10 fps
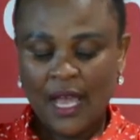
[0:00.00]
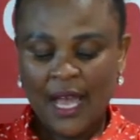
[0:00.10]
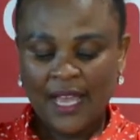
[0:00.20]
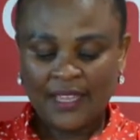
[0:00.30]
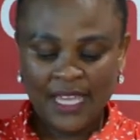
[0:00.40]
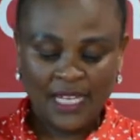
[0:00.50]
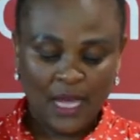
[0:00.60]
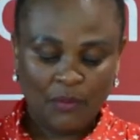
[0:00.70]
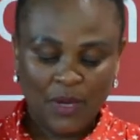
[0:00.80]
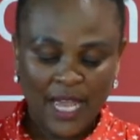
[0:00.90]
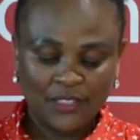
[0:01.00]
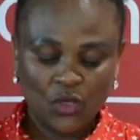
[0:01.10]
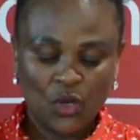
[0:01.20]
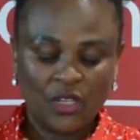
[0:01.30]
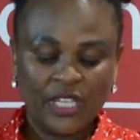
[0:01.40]
I then applied
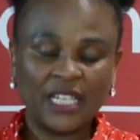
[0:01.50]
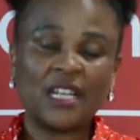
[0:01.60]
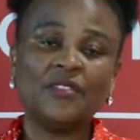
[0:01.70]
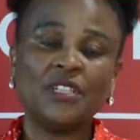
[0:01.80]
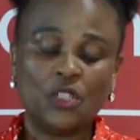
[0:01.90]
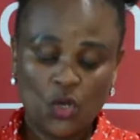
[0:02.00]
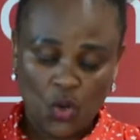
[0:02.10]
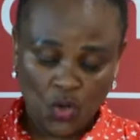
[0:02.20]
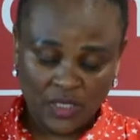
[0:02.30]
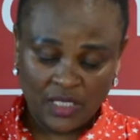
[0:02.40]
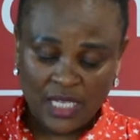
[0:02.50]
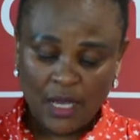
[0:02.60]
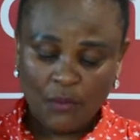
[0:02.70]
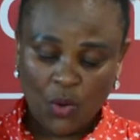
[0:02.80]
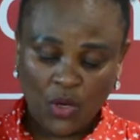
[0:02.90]
all the relevant laws,
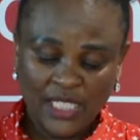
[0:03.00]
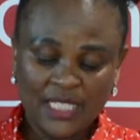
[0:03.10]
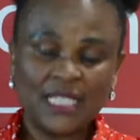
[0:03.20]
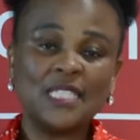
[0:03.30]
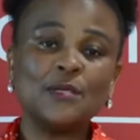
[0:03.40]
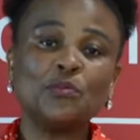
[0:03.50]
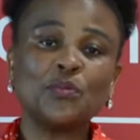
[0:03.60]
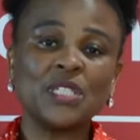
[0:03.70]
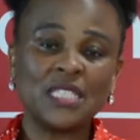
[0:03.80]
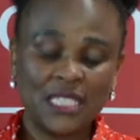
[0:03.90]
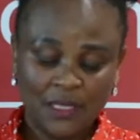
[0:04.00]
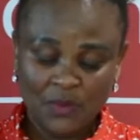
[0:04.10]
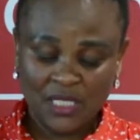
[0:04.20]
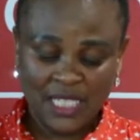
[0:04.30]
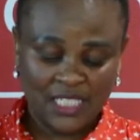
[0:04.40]
policies, prescripts
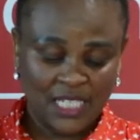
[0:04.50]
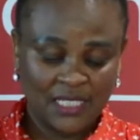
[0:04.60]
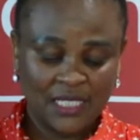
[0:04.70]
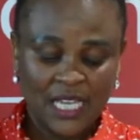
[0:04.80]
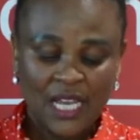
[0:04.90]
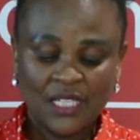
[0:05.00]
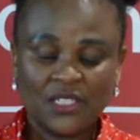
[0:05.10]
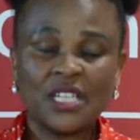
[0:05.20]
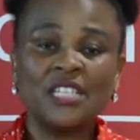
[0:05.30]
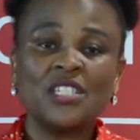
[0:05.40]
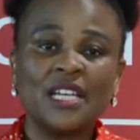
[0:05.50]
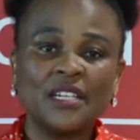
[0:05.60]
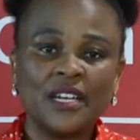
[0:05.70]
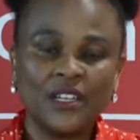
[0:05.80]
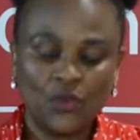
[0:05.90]
such as Treasury
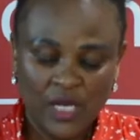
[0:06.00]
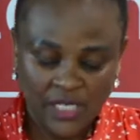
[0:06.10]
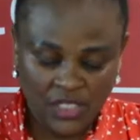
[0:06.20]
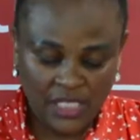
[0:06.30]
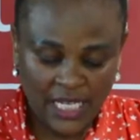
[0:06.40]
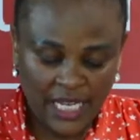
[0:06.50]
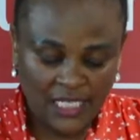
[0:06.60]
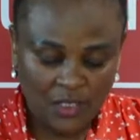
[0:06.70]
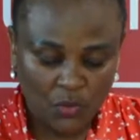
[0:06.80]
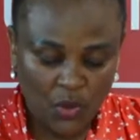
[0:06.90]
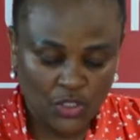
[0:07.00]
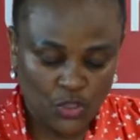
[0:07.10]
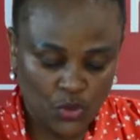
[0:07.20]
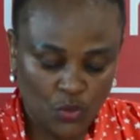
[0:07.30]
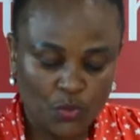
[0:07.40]
Regulation
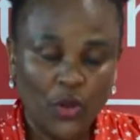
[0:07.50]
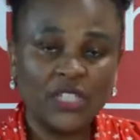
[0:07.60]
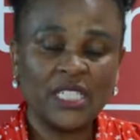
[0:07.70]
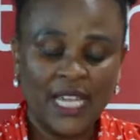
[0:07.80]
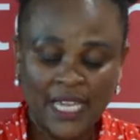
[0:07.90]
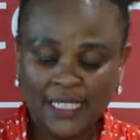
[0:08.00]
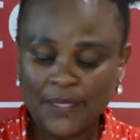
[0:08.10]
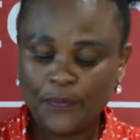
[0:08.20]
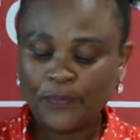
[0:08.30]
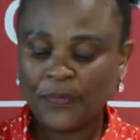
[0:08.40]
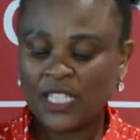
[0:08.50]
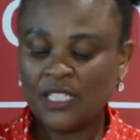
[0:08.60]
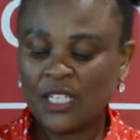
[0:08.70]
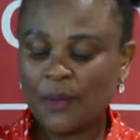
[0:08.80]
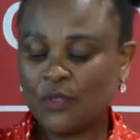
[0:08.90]
8.2.8, in
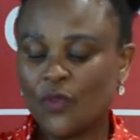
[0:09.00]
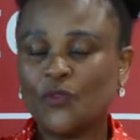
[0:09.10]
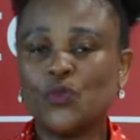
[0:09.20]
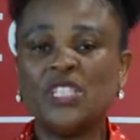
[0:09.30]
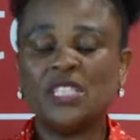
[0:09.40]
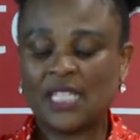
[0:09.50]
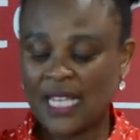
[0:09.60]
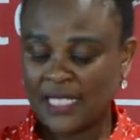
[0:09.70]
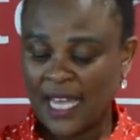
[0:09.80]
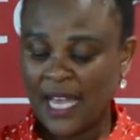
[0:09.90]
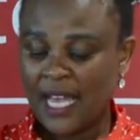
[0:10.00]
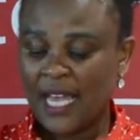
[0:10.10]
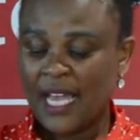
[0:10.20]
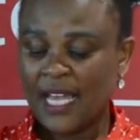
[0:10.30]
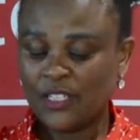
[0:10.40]
terms of which SASSA
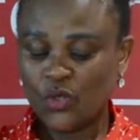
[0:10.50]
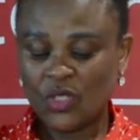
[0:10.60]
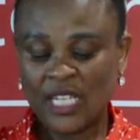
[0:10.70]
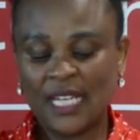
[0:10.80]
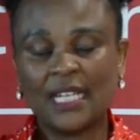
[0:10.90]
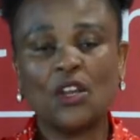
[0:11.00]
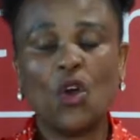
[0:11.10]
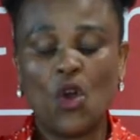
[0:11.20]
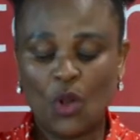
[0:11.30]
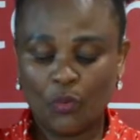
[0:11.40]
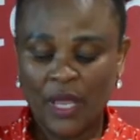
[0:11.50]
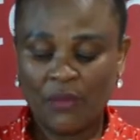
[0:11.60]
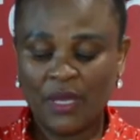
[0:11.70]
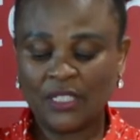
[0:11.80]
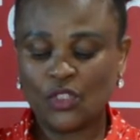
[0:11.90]
had to settle all
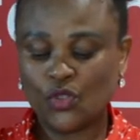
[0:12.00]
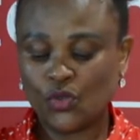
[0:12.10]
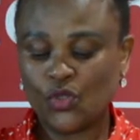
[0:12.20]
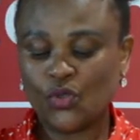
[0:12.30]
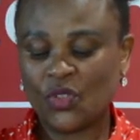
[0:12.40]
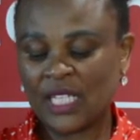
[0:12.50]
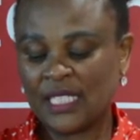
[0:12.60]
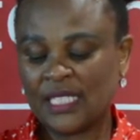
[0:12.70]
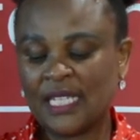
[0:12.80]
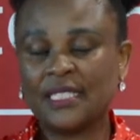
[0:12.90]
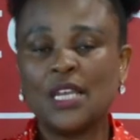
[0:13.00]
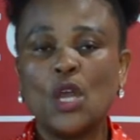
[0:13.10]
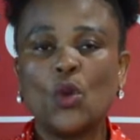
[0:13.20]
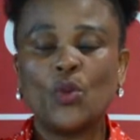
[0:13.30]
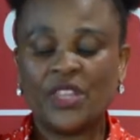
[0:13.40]
payments due to creditors
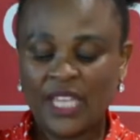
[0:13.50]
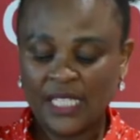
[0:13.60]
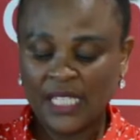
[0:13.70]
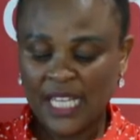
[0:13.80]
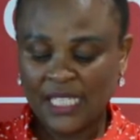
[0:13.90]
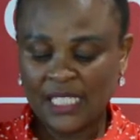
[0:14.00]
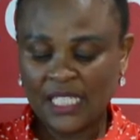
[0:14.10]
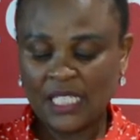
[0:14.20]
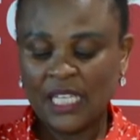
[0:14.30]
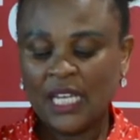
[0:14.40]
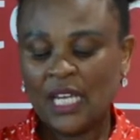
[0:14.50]
within 30